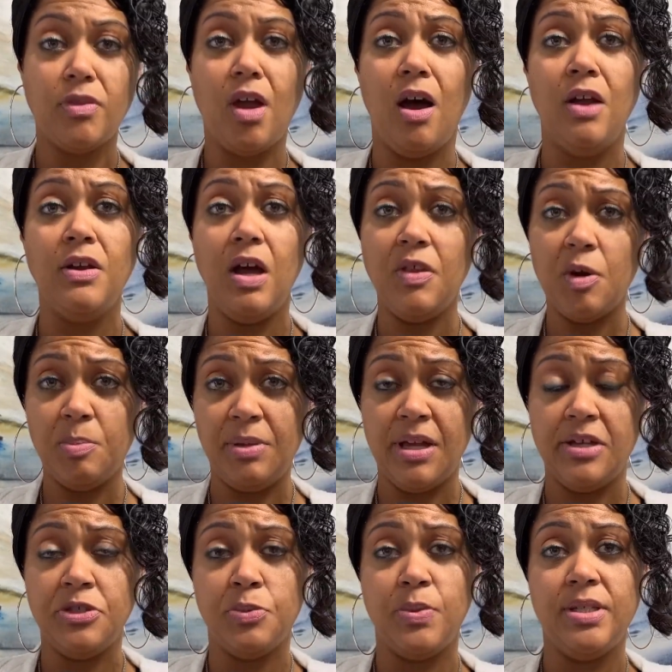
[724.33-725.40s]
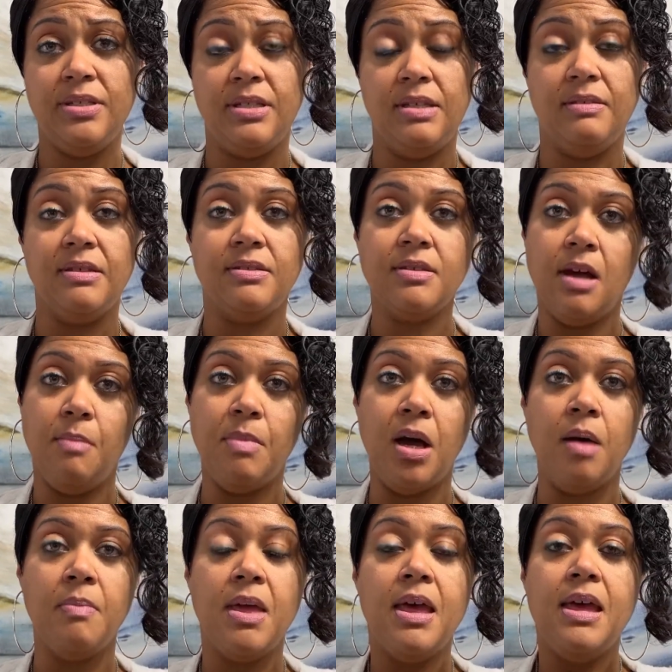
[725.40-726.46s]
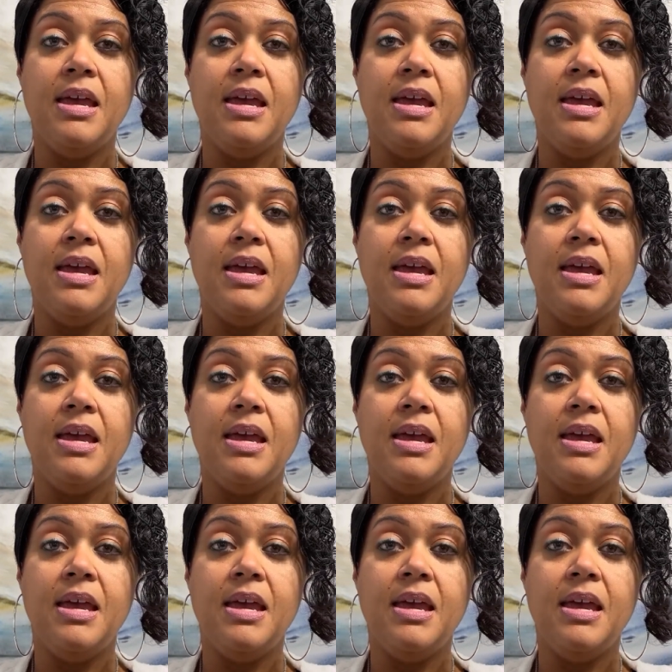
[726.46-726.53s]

Another place we see this come up